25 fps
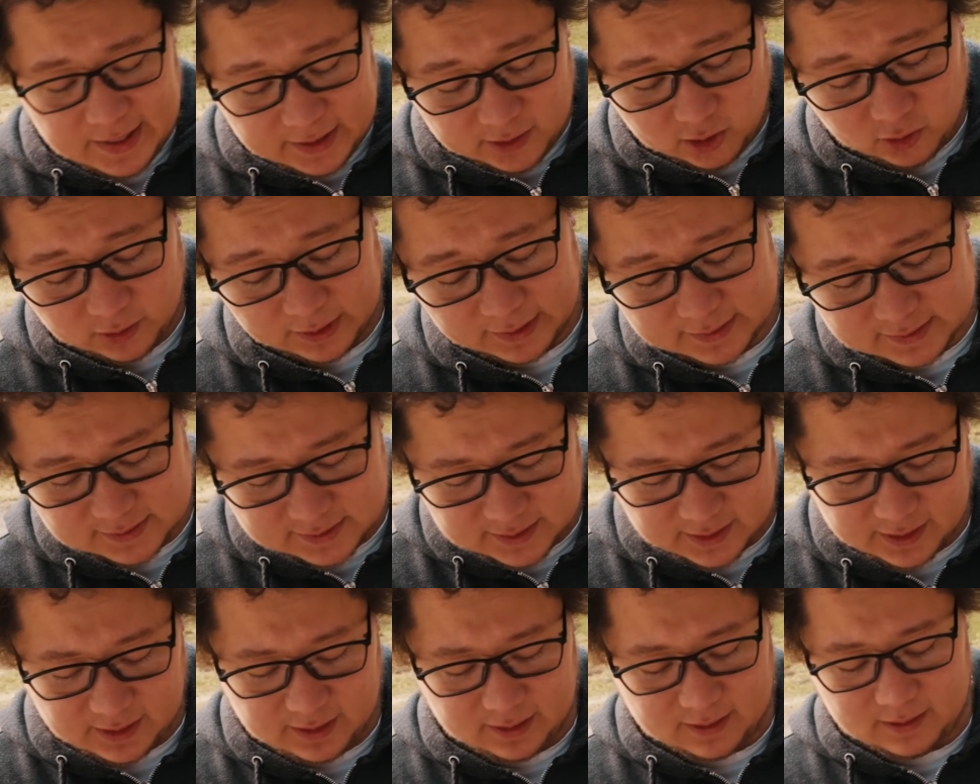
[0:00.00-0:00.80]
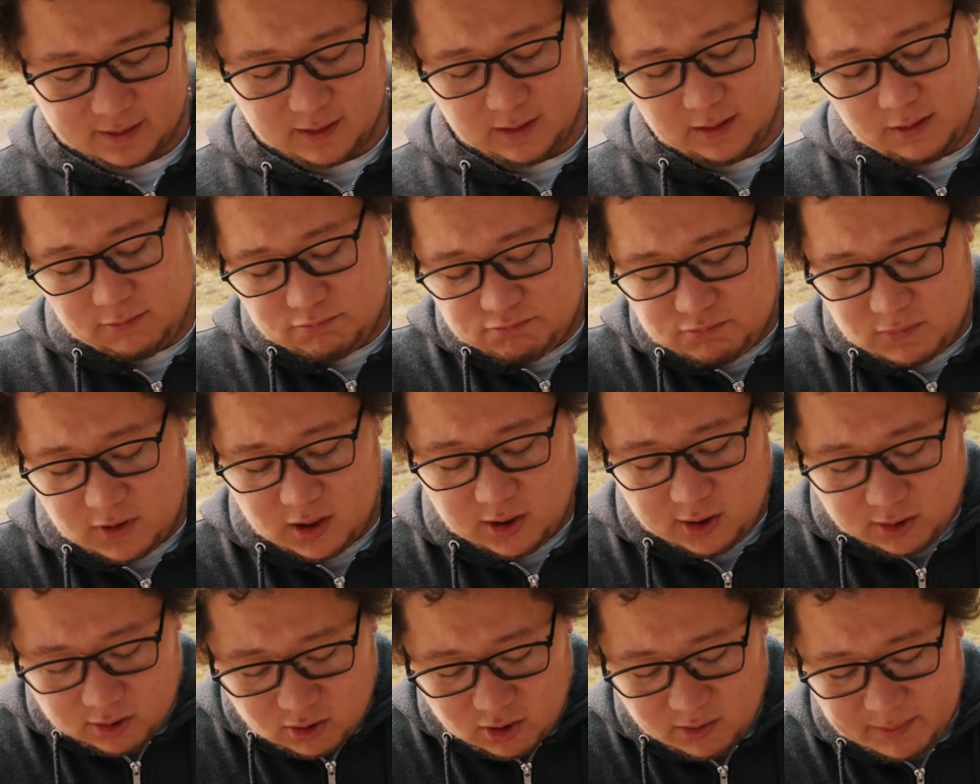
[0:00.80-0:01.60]
You can see,
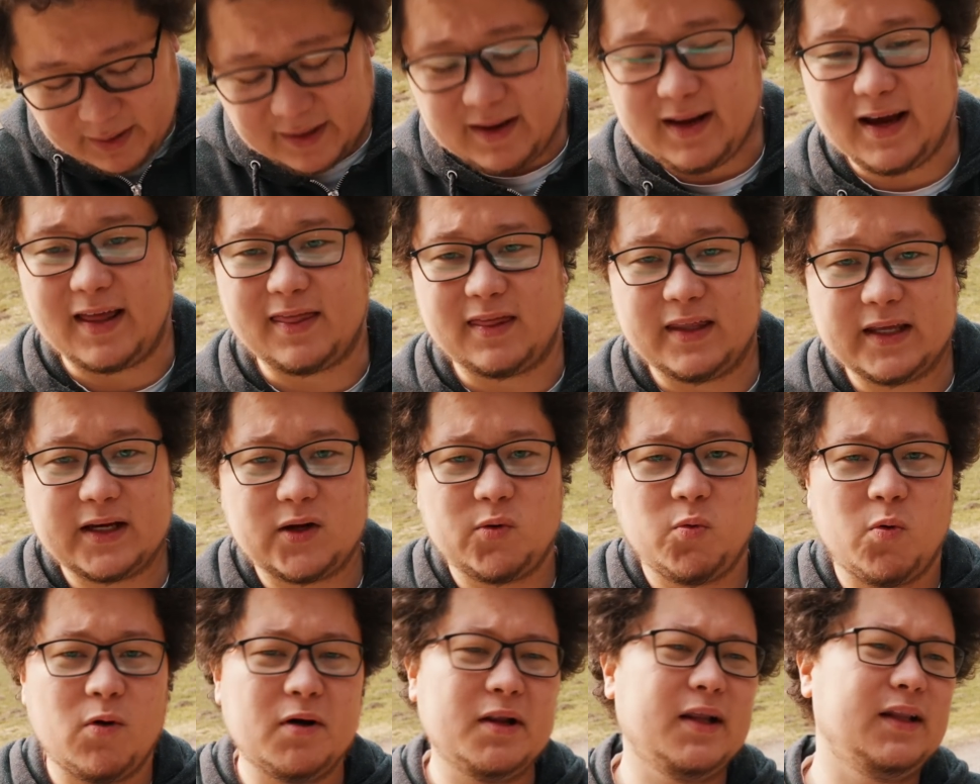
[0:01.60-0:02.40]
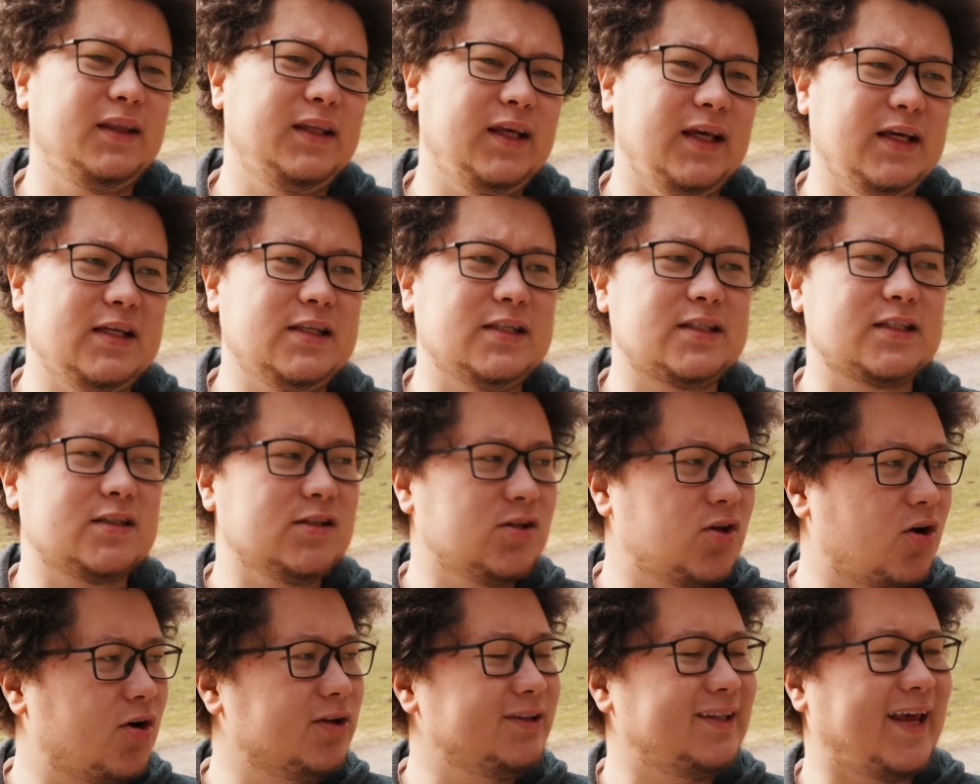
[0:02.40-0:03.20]
oh my god, the quality is
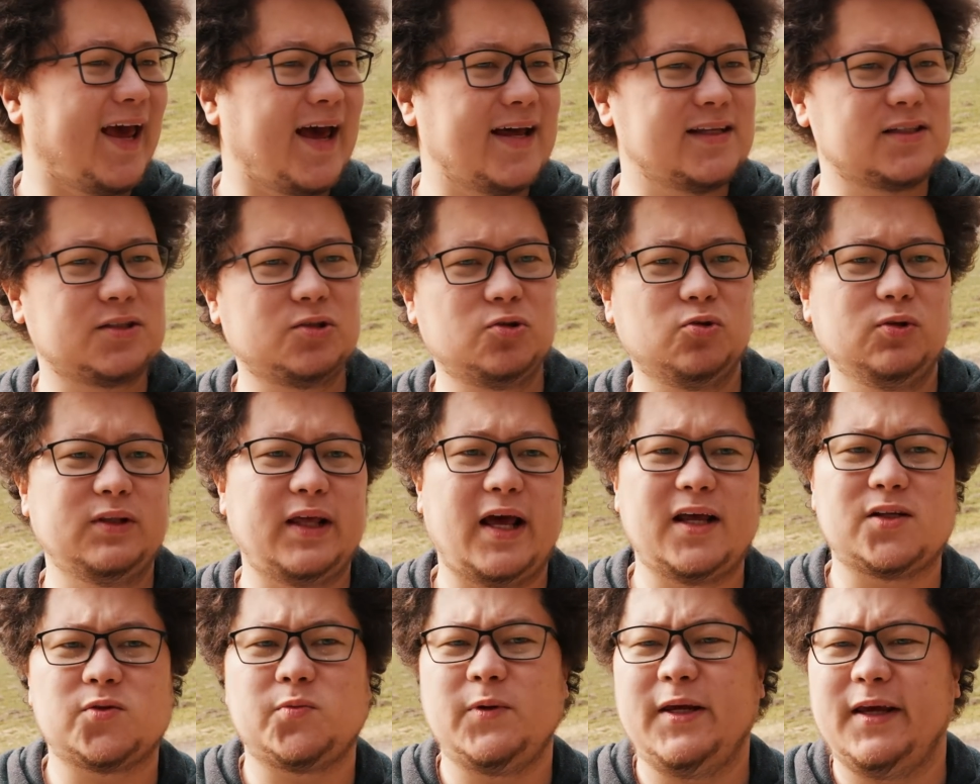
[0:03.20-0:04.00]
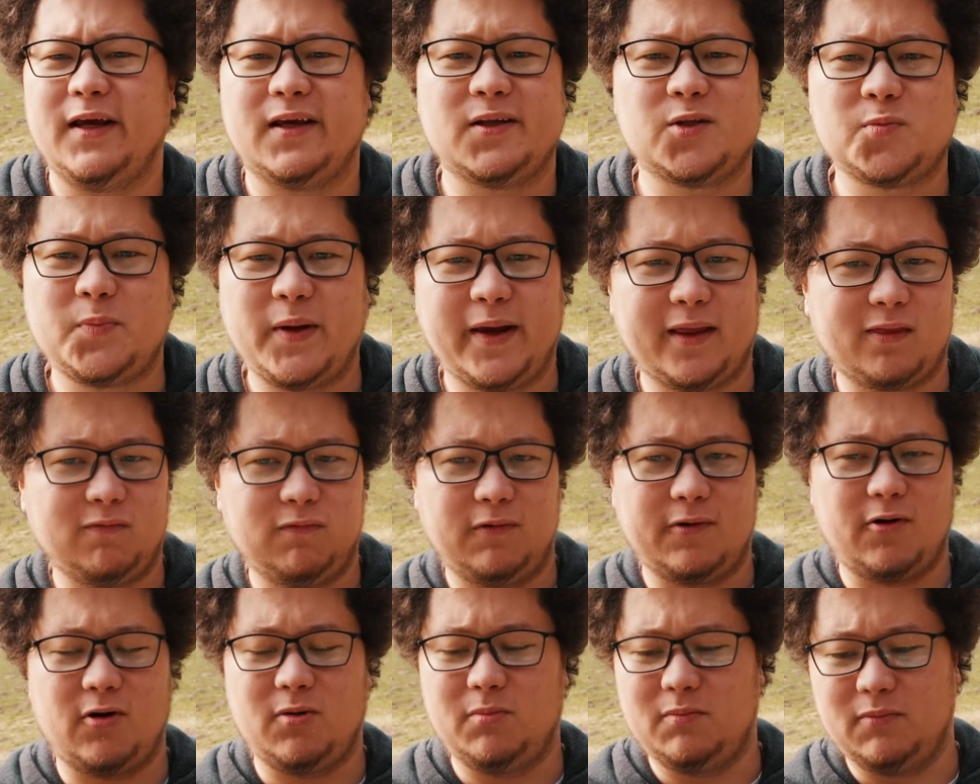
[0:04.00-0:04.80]
not as good as we expect
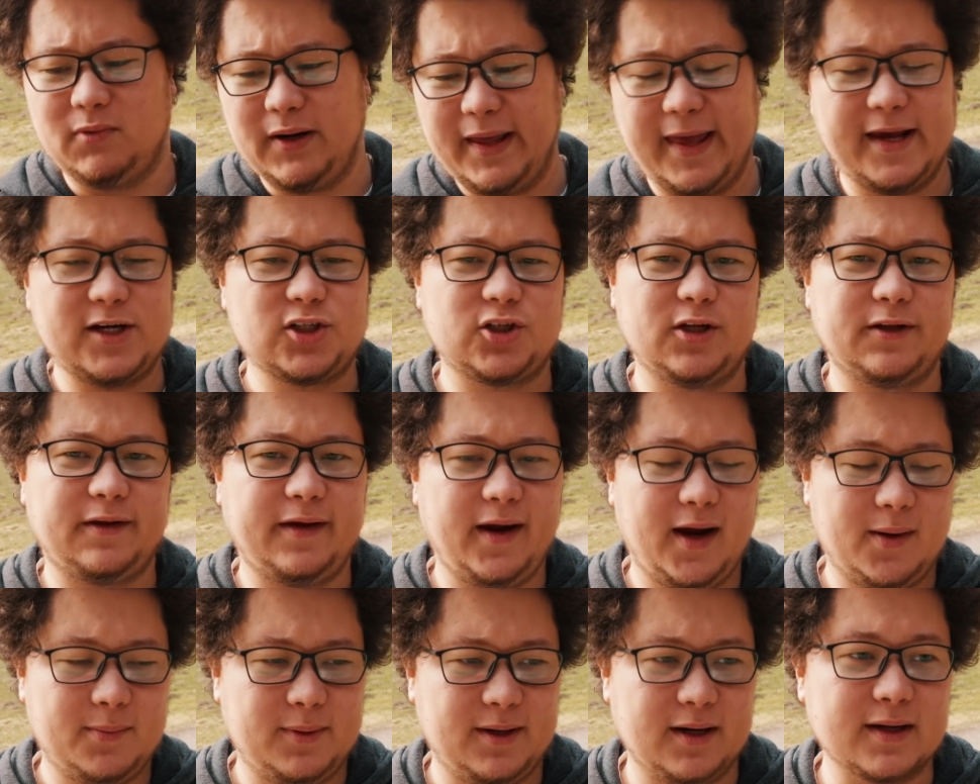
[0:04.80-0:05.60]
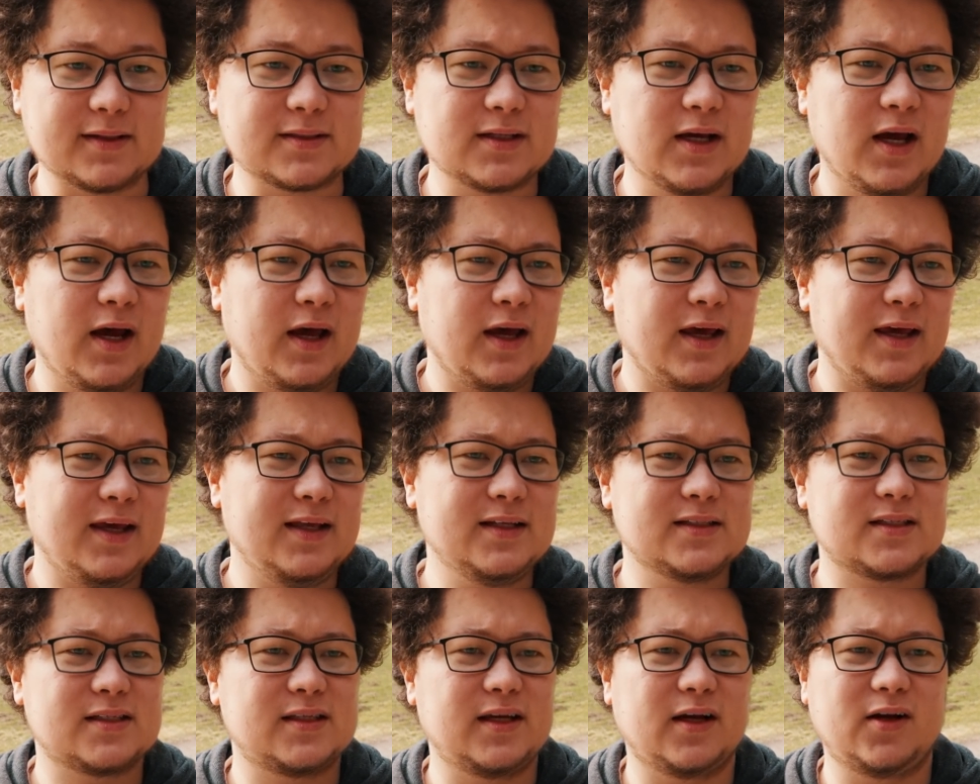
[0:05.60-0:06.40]
from action cameras.
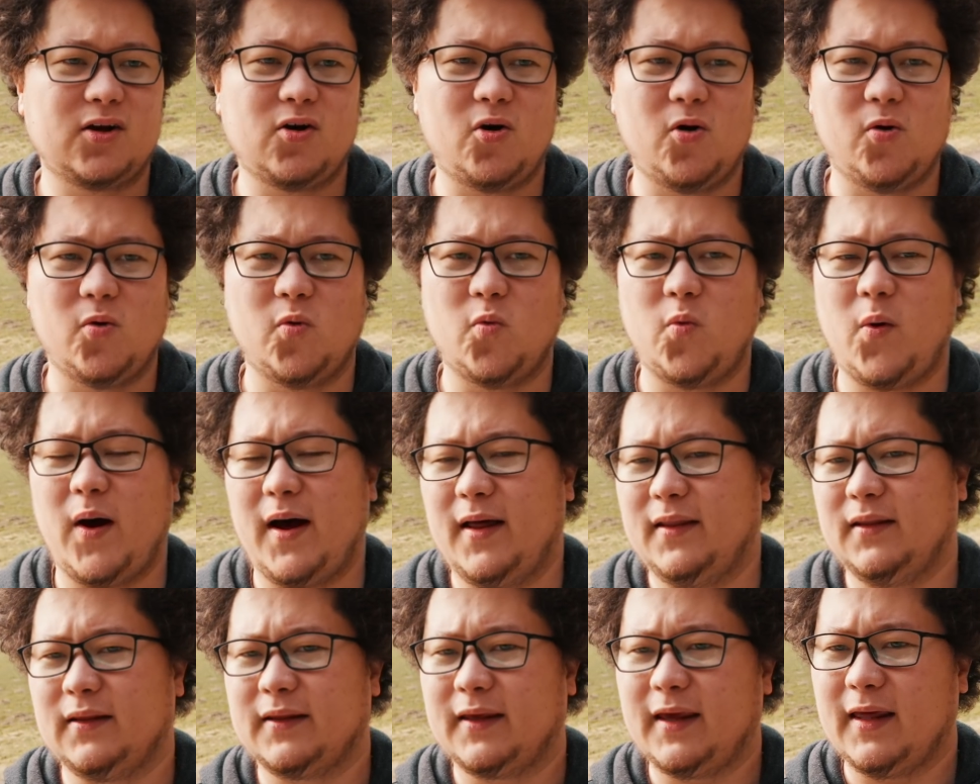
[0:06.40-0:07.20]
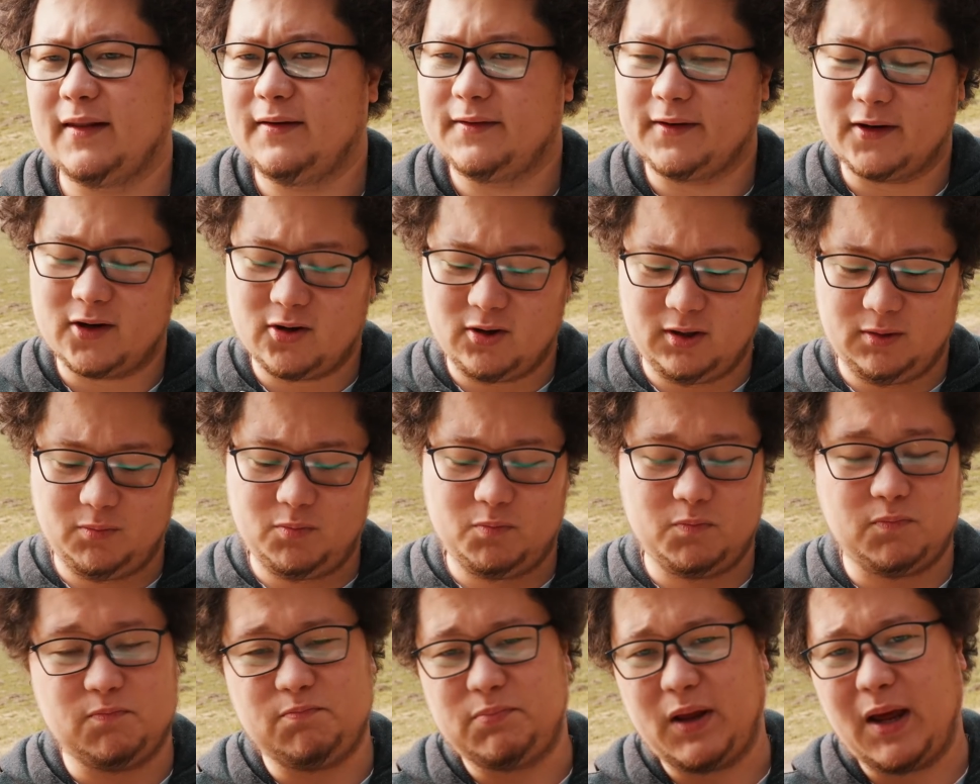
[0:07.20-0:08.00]
InstaGo 1 can record
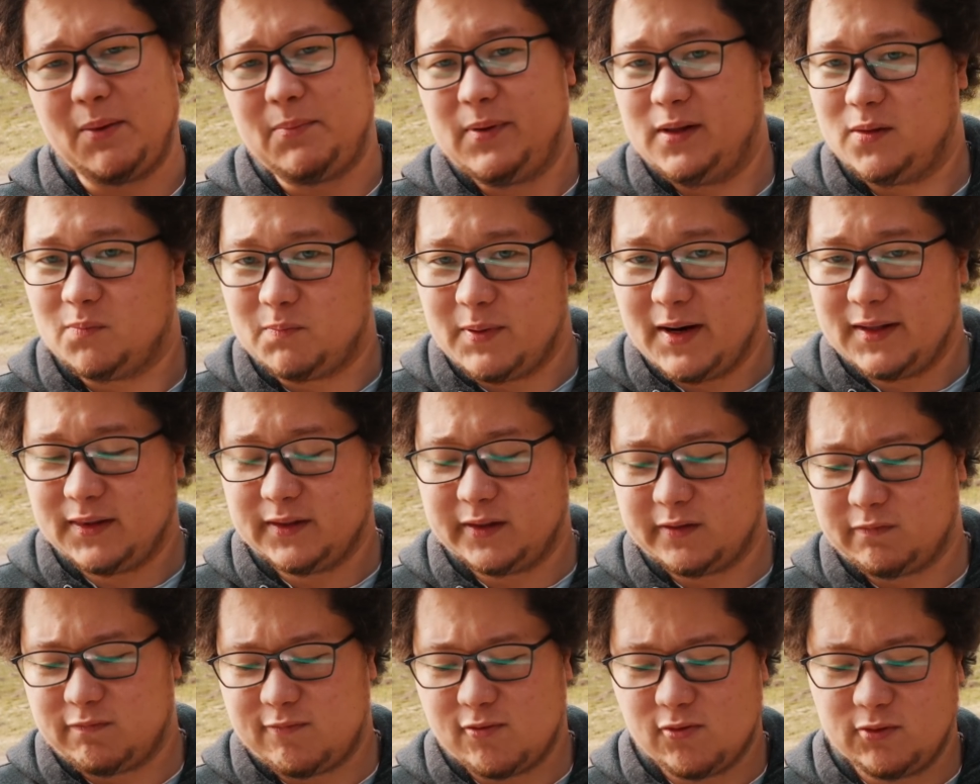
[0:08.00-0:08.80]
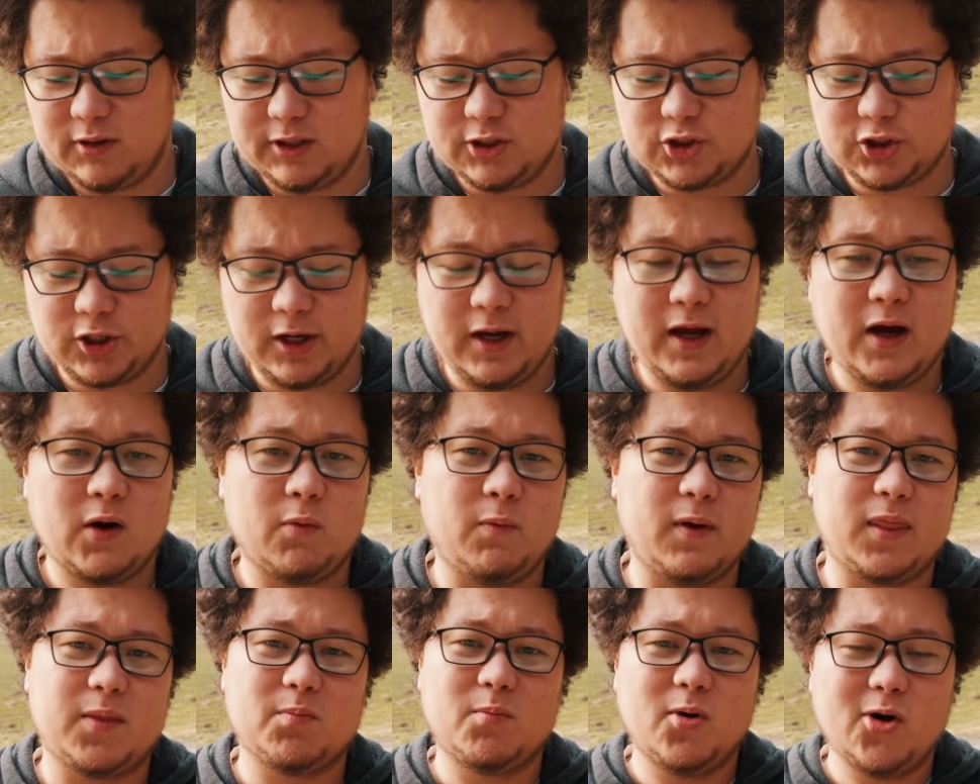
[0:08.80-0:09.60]
a bit better footage
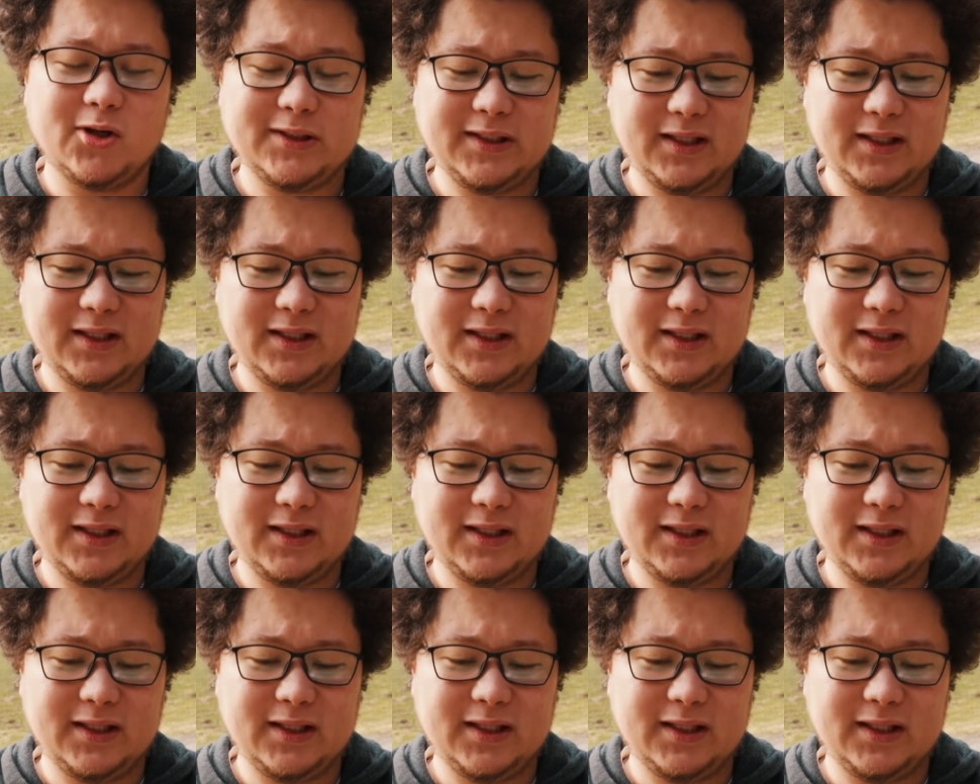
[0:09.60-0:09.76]
with more